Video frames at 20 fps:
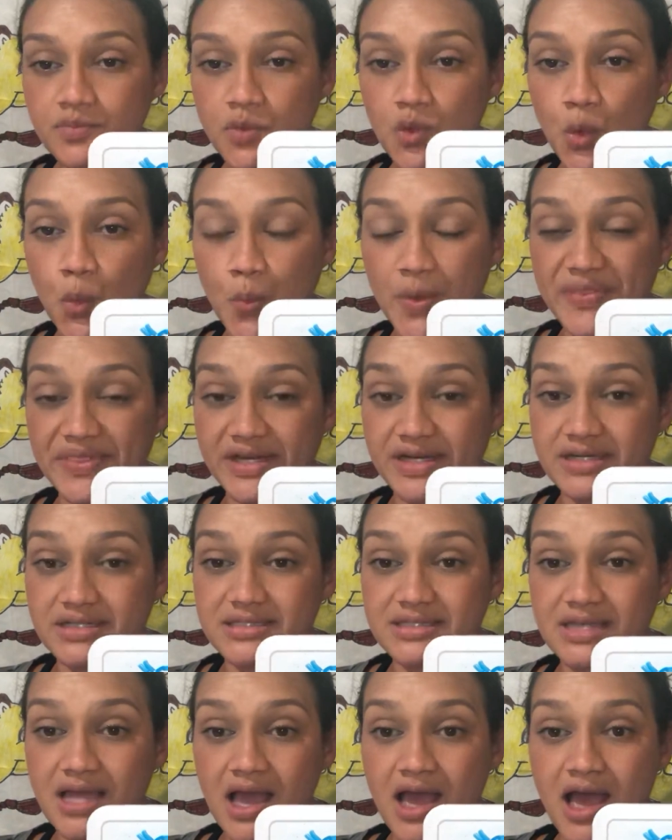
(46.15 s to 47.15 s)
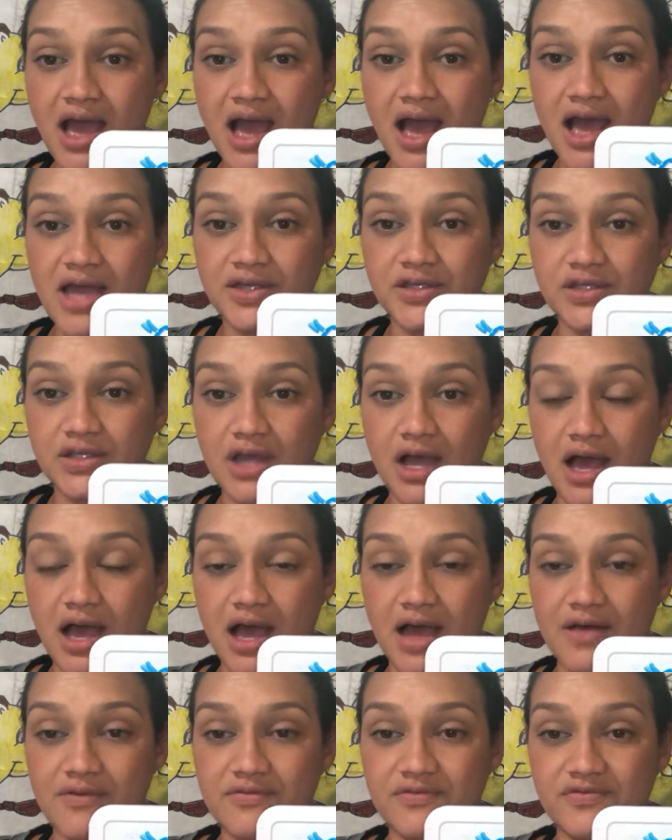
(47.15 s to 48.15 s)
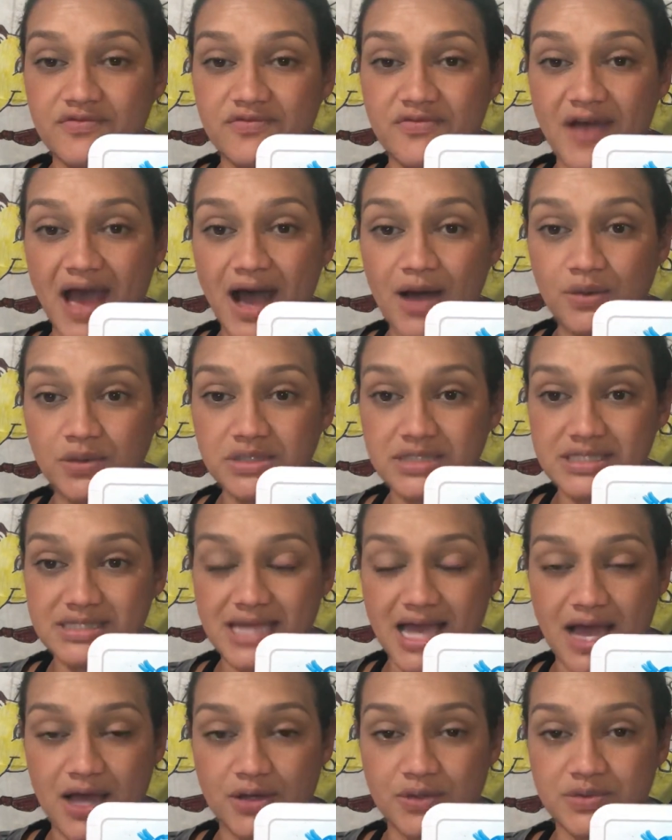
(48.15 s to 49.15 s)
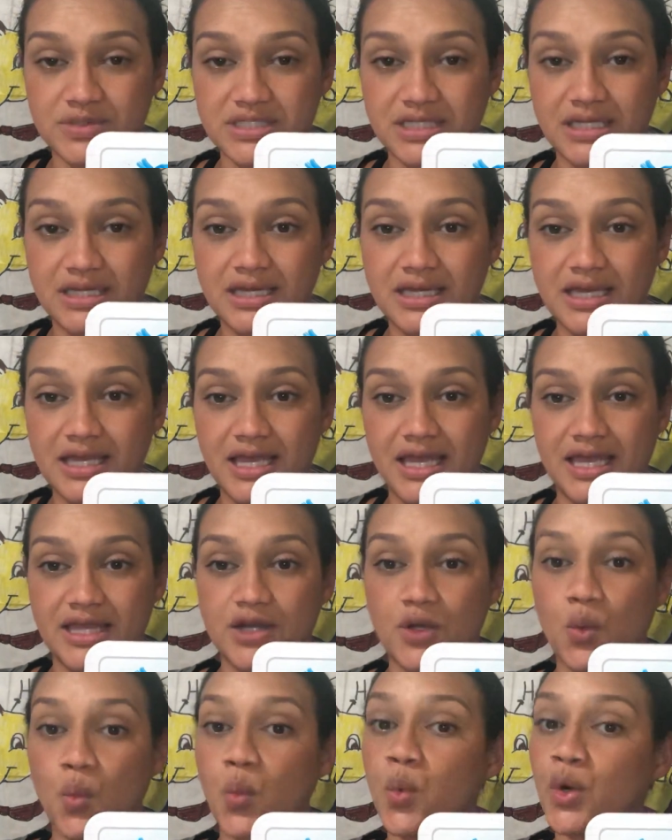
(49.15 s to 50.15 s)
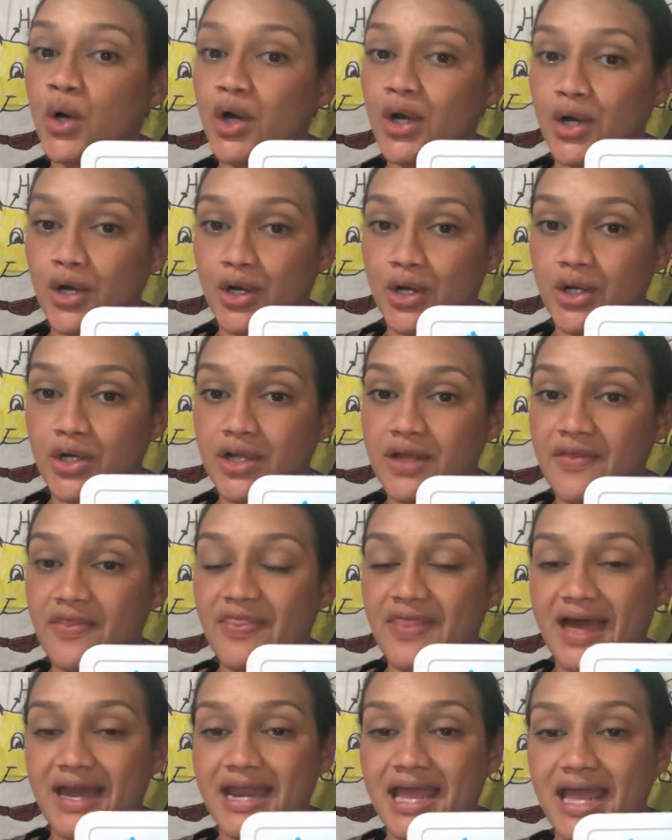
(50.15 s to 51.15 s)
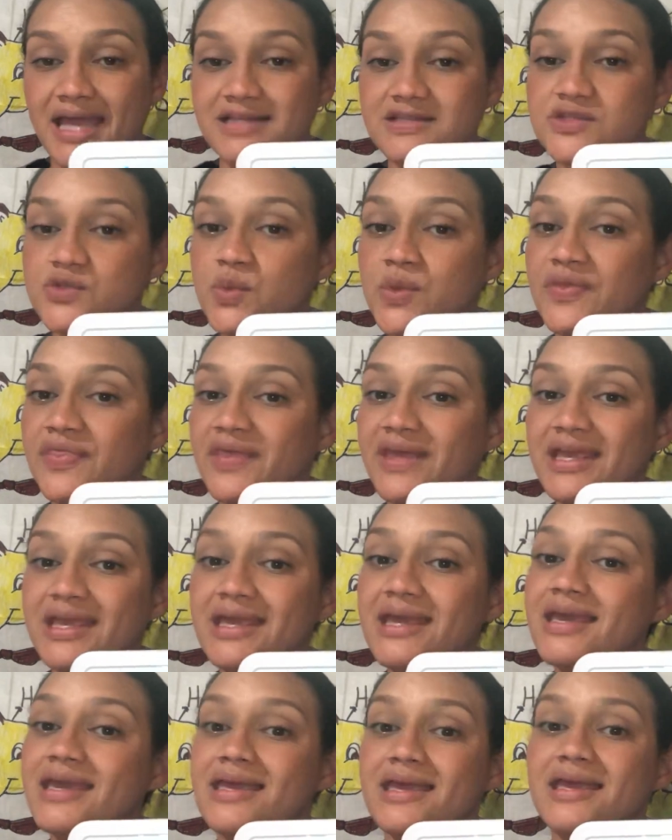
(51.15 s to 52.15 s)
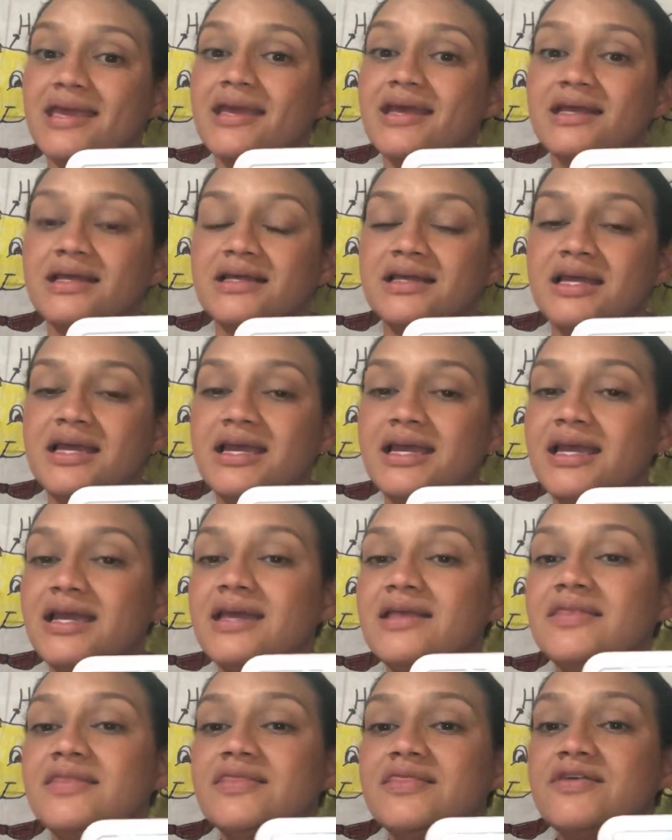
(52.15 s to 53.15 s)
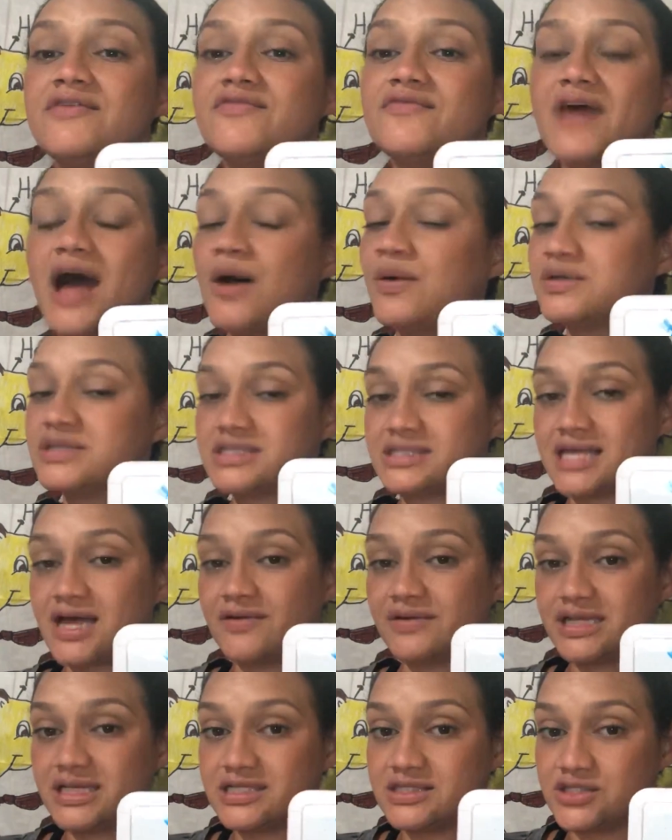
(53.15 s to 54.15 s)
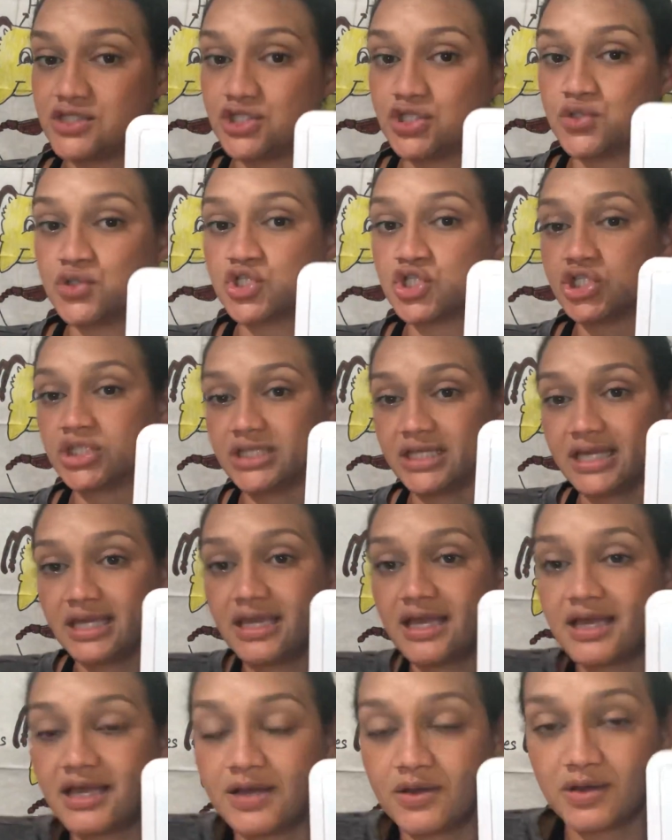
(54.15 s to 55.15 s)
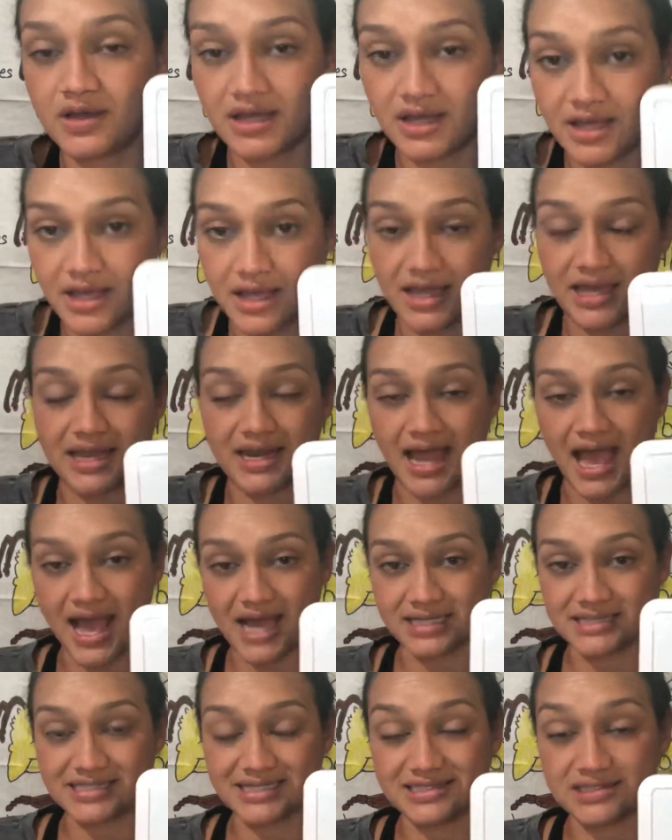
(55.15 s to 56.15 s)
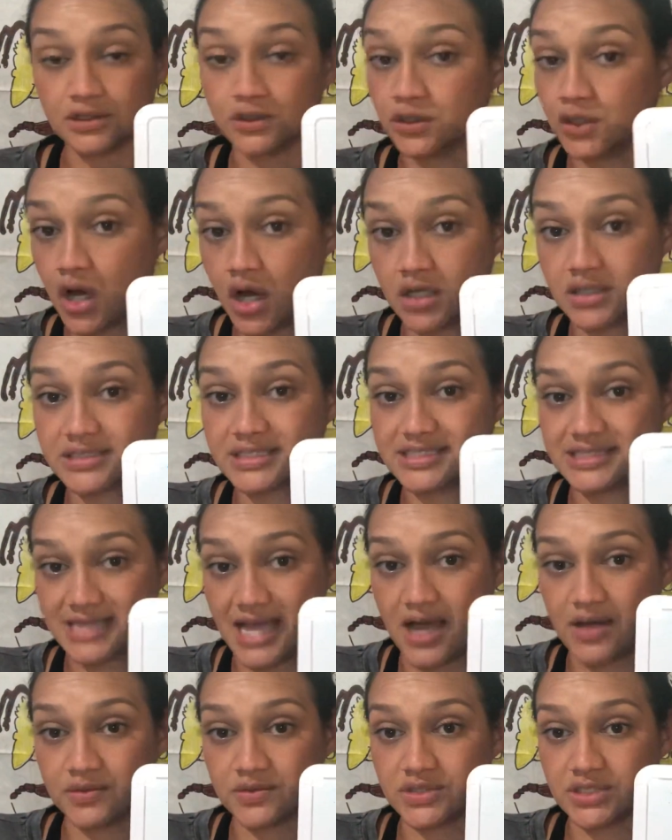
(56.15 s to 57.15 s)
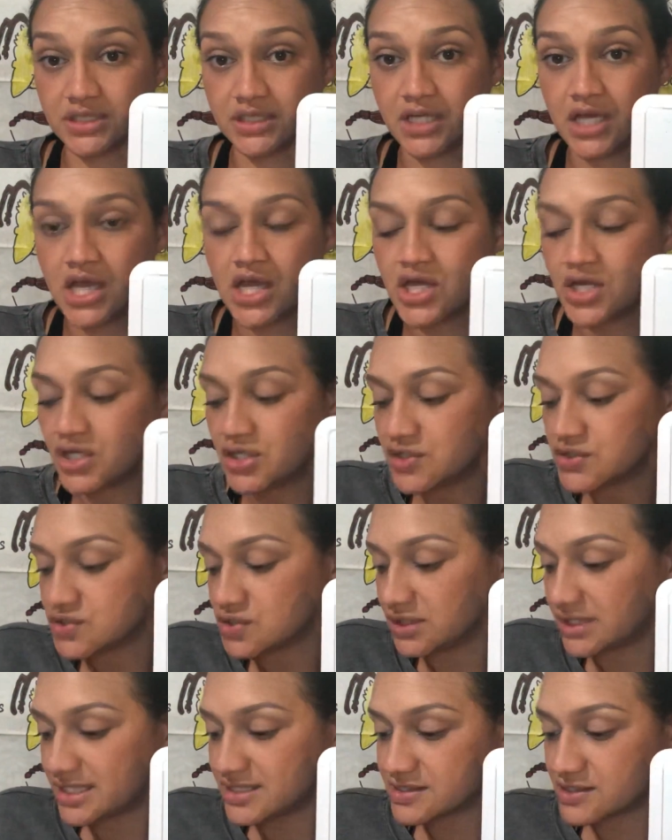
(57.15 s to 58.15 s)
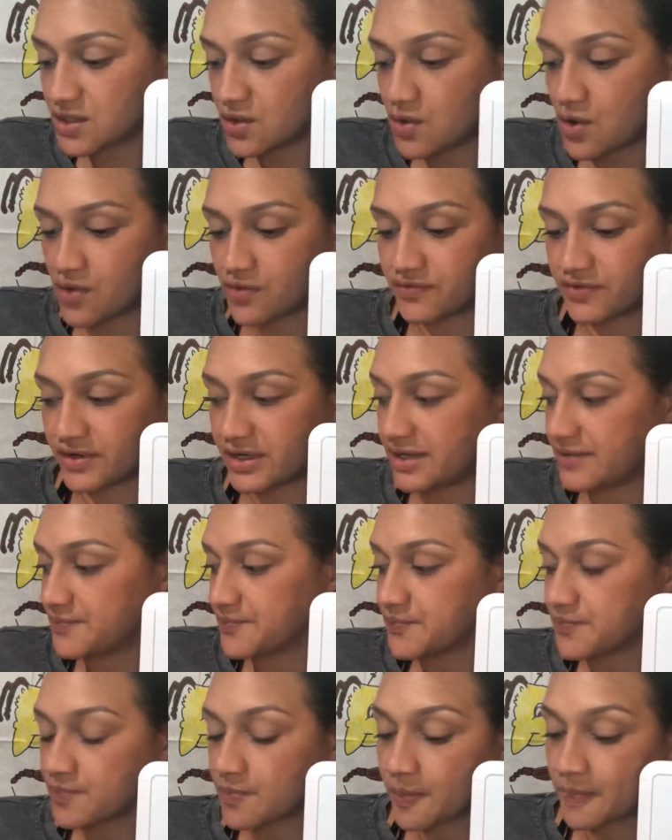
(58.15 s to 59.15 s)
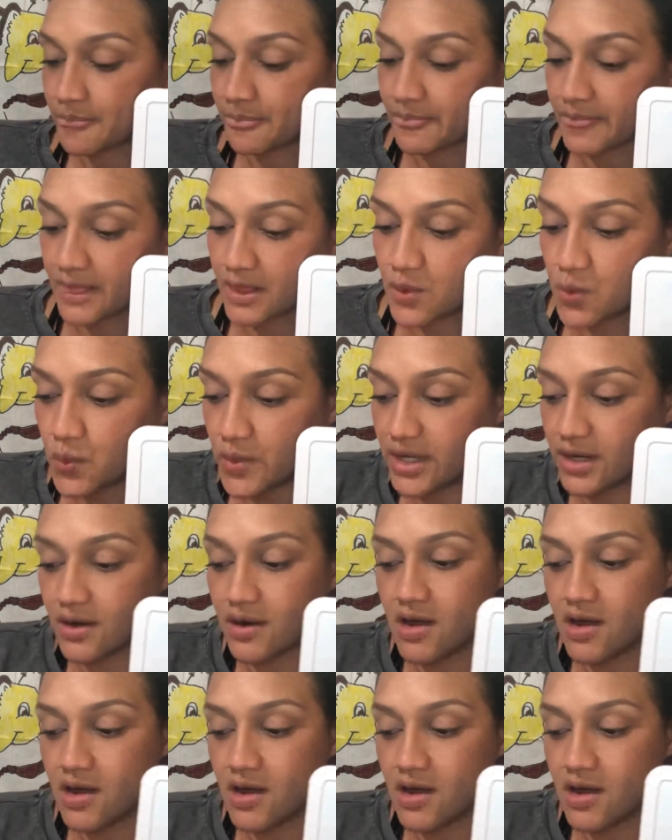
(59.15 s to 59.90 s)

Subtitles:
when there's a vowel sound in a word that ends with E, the vowel sound is usually, it has its long sound. So let's go over it. We're